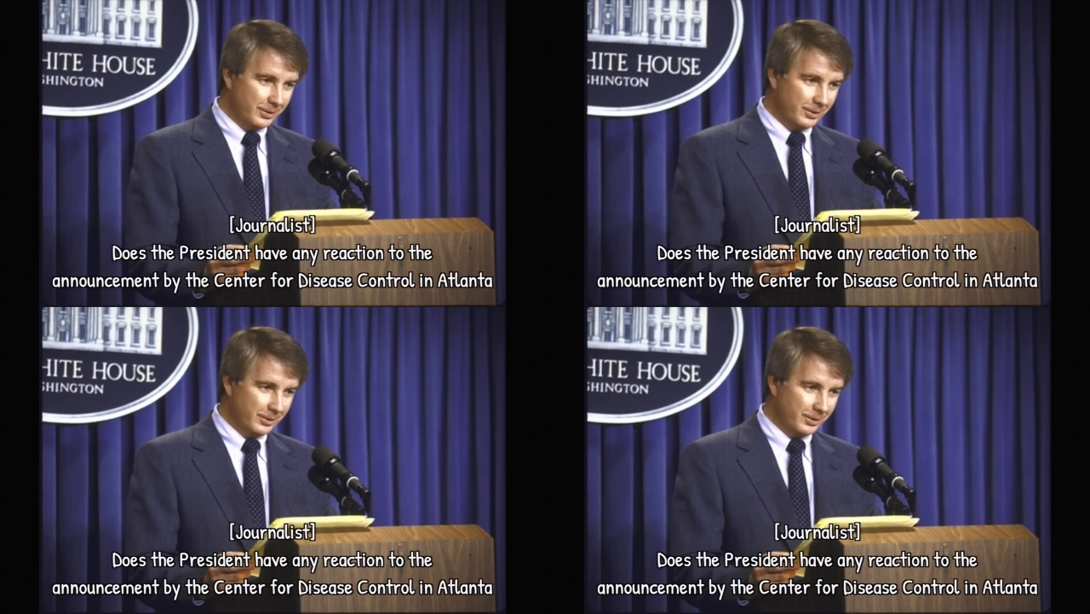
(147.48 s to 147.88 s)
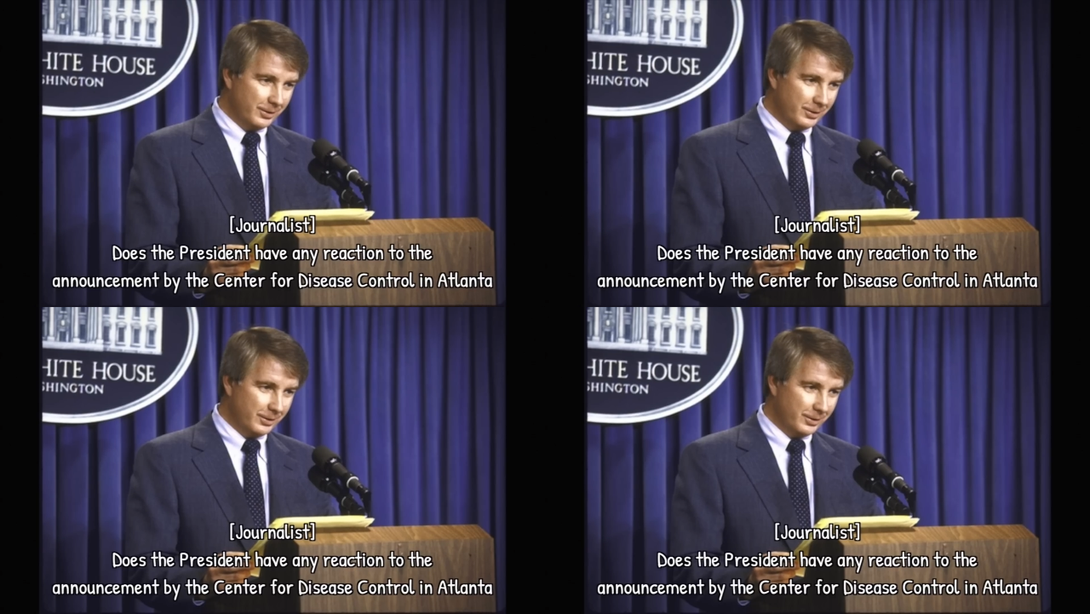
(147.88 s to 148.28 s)

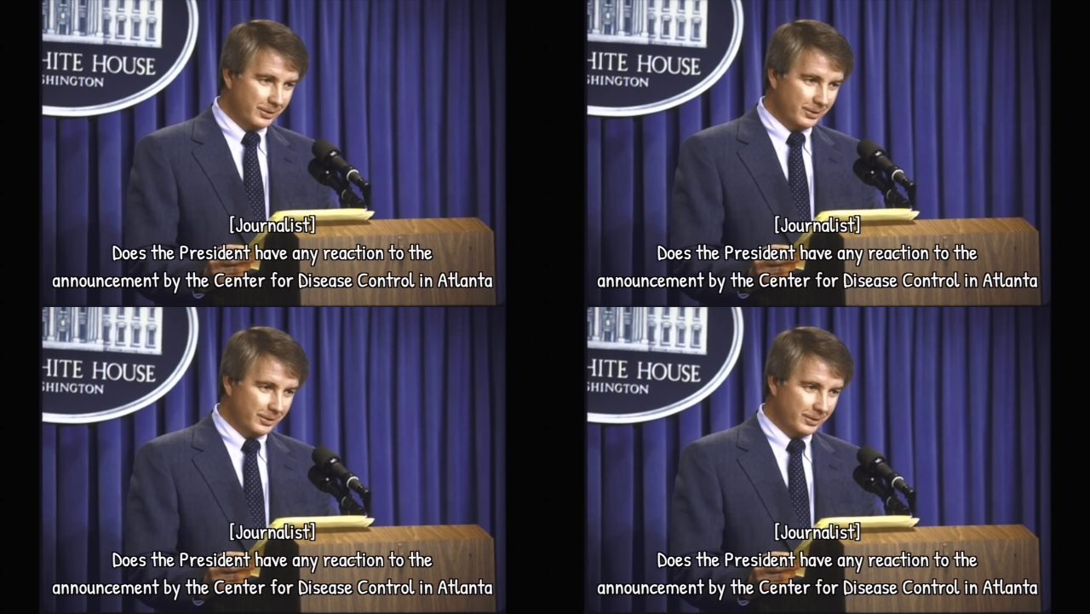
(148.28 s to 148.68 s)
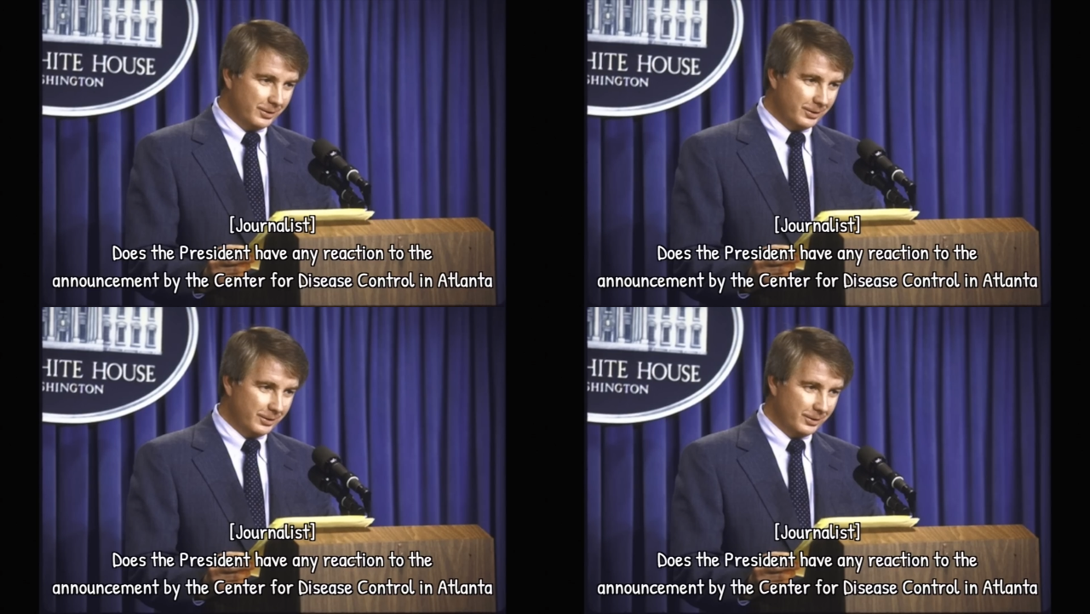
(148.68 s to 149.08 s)

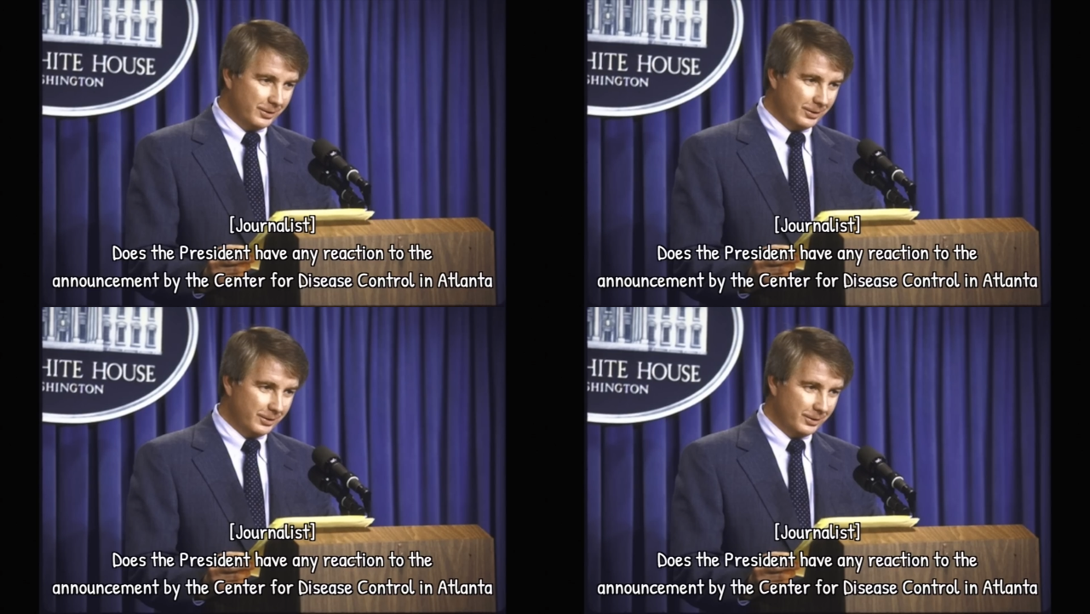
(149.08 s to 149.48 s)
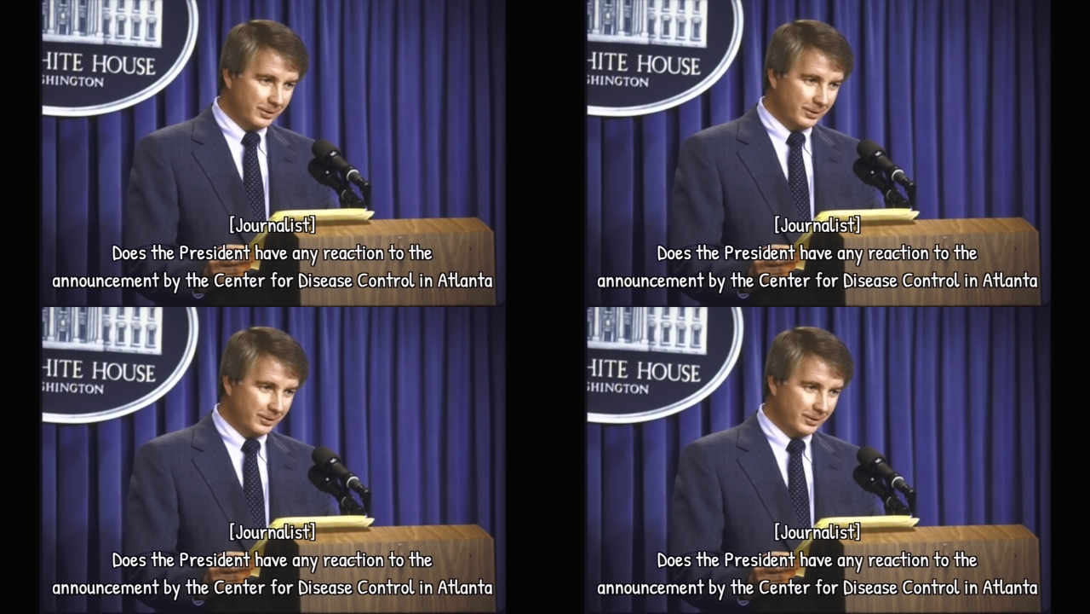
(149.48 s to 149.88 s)

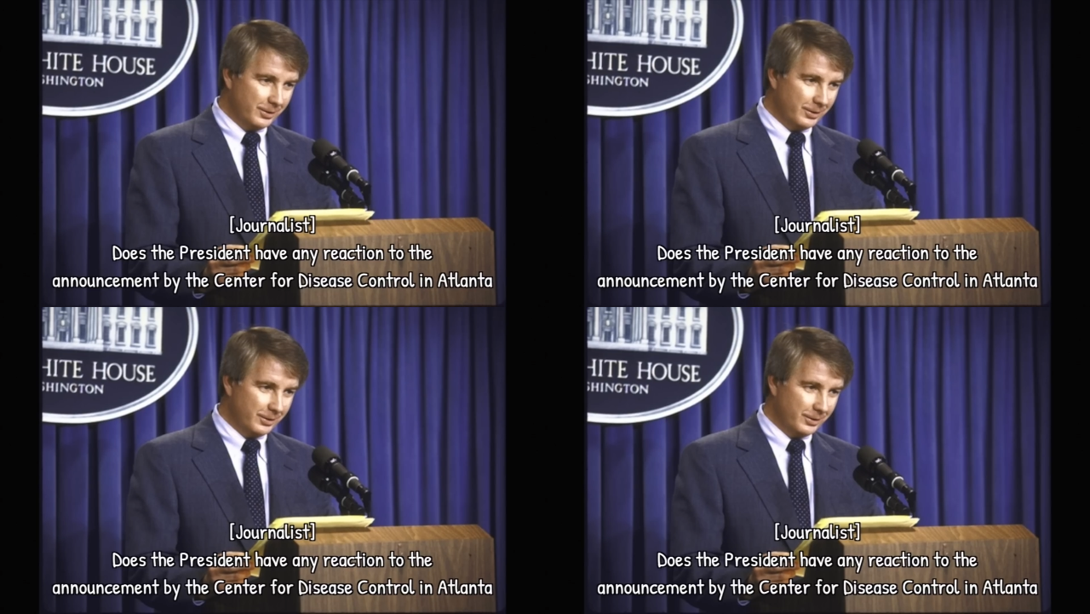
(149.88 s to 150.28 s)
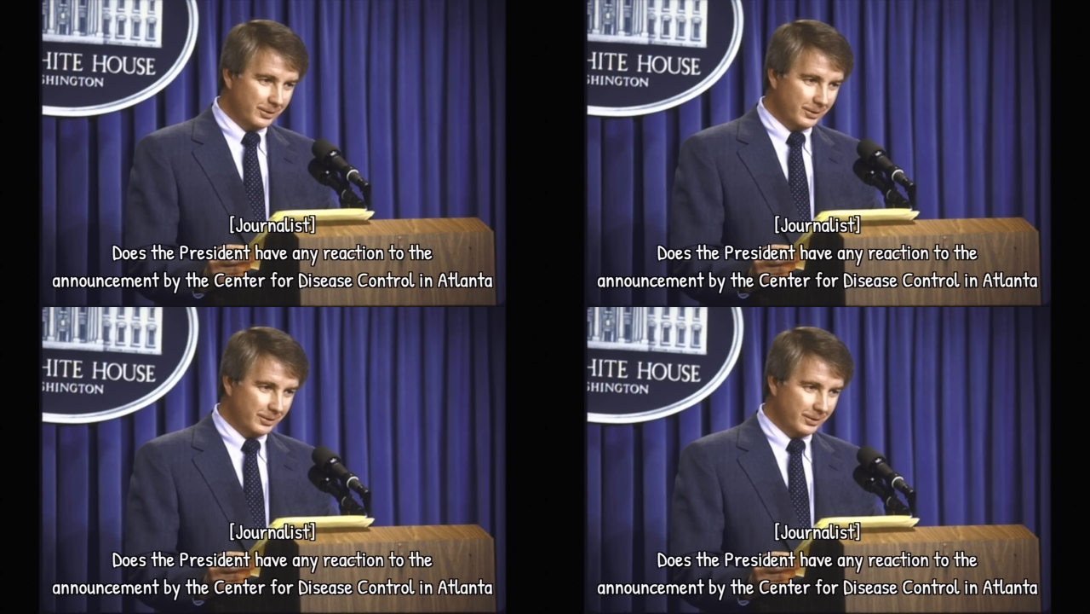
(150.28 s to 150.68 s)

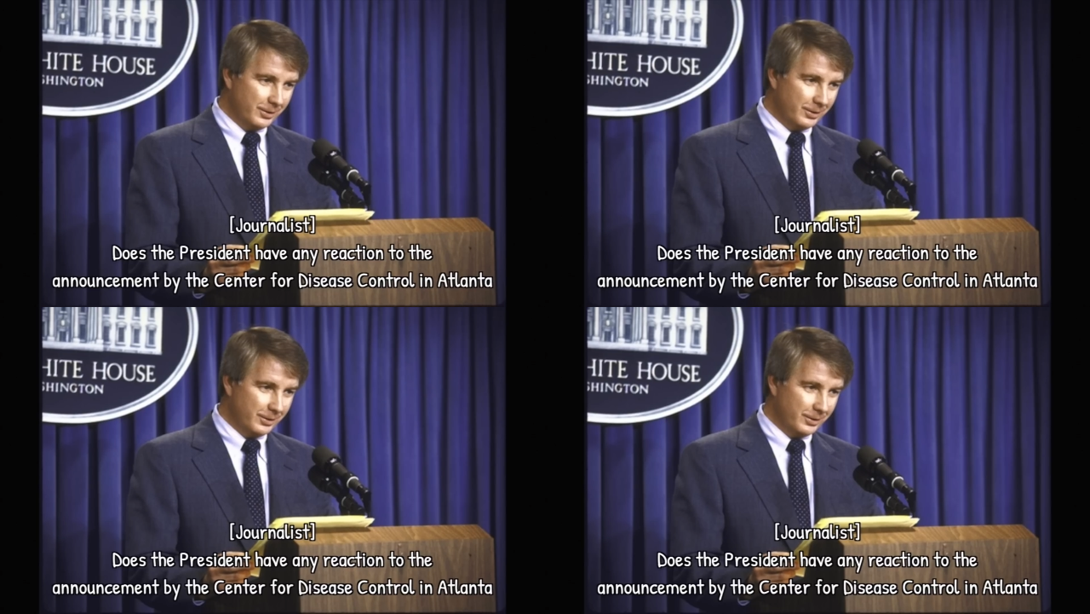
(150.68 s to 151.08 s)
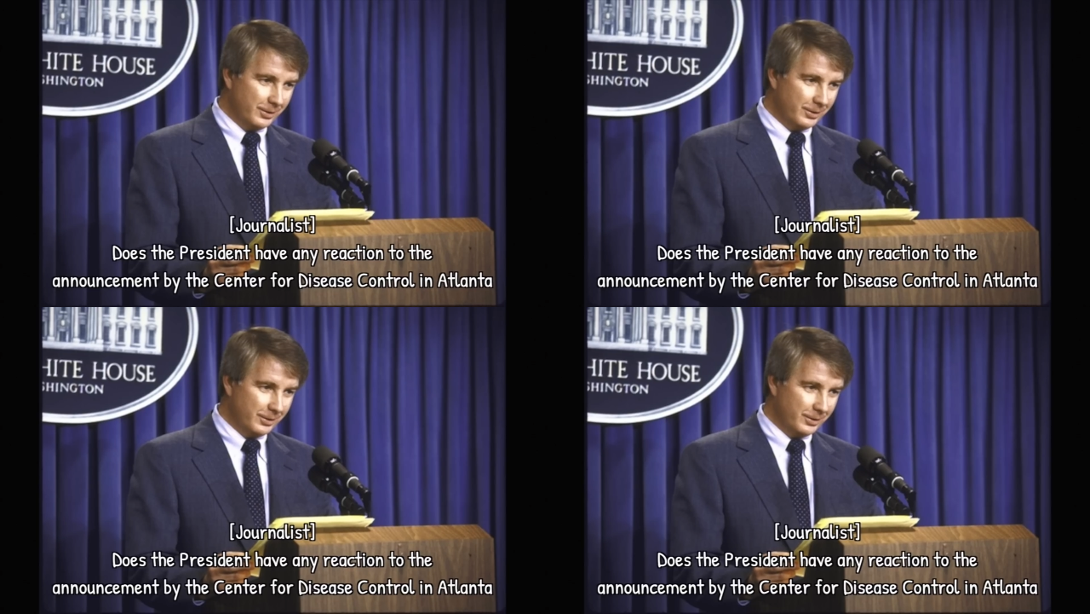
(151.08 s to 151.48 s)

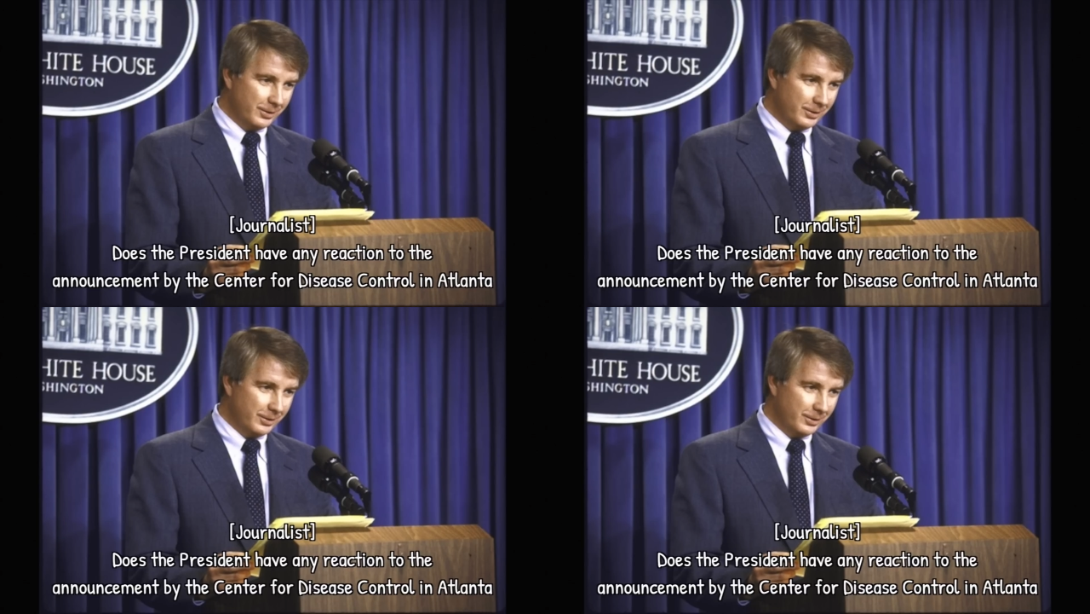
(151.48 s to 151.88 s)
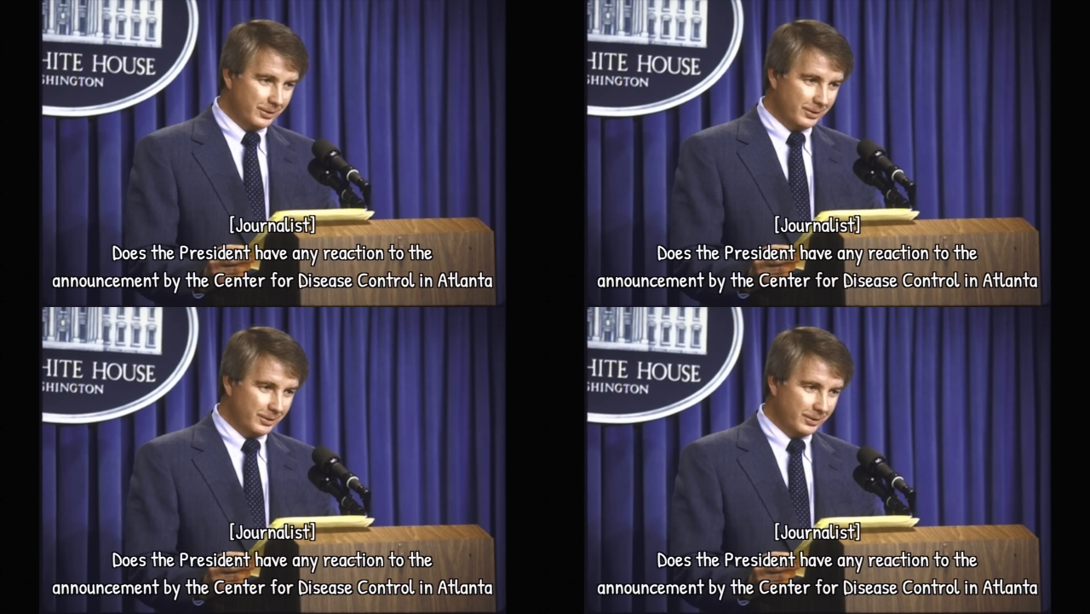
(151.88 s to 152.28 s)

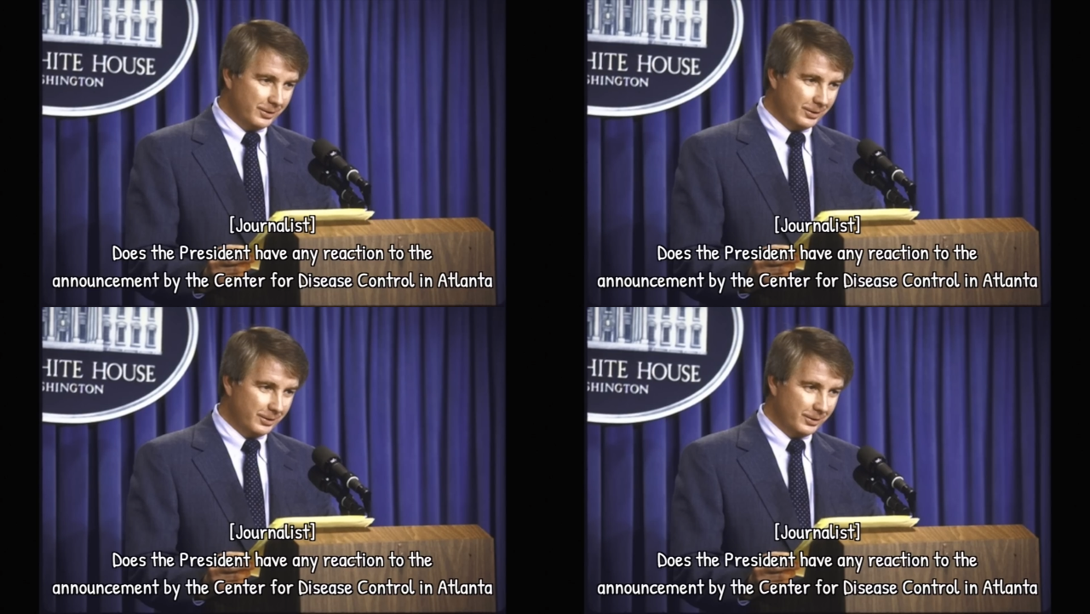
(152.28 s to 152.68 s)
(silence)